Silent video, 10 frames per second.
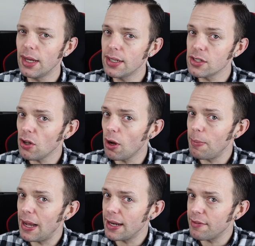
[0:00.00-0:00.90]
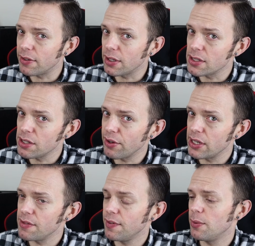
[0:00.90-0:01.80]
It's not a bad effort considering
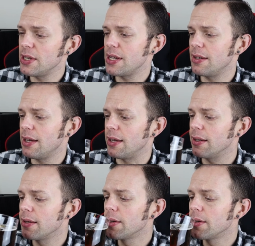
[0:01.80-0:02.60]
it's a few weeks out of date.